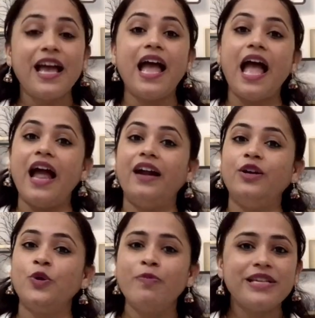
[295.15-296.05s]
and
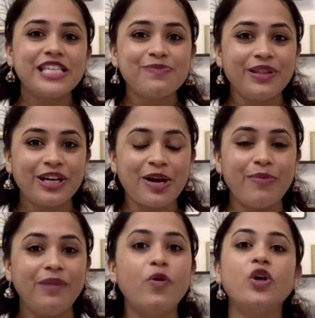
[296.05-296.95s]
do message me in the
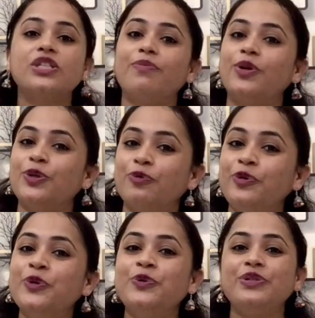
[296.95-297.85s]
comment box about your
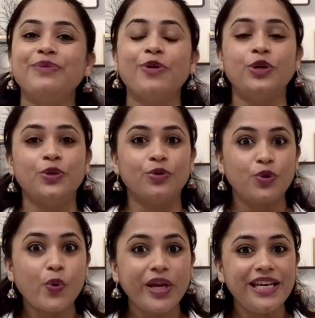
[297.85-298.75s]
views, about your
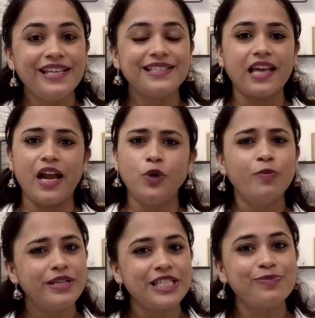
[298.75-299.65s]
queries, and do
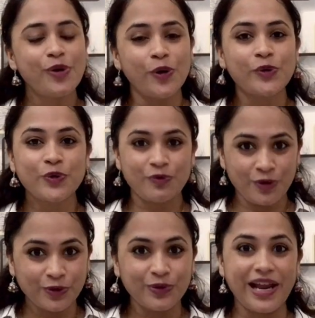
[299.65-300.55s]
message me also if
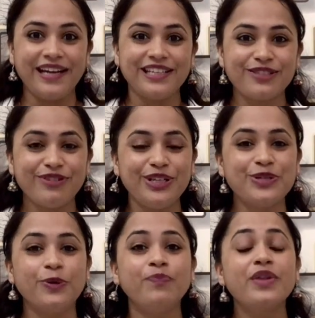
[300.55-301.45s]
you like this video.